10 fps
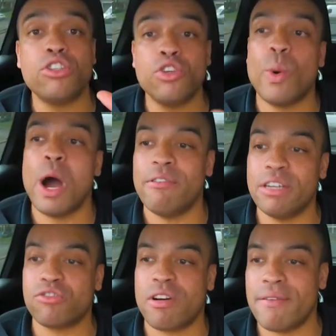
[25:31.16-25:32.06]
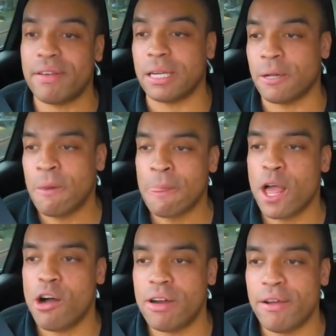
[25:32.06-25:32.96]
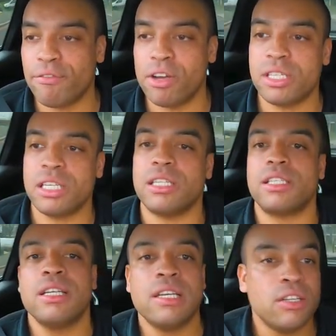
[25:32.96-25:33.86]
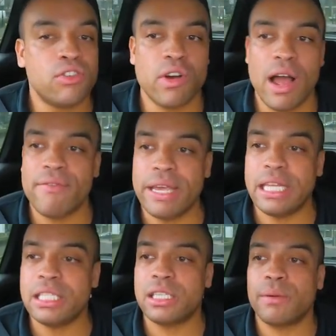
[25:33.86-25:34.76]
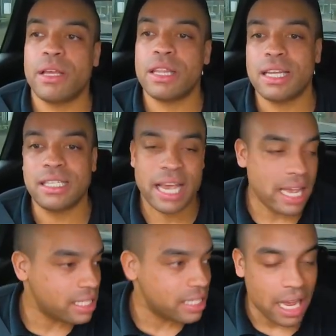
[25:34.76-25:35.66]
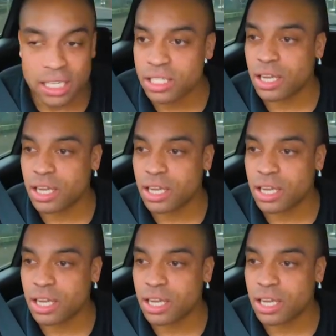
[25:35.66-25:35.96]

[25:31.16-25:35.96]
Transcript: you are at driving. All right, Francis, drive into the test centre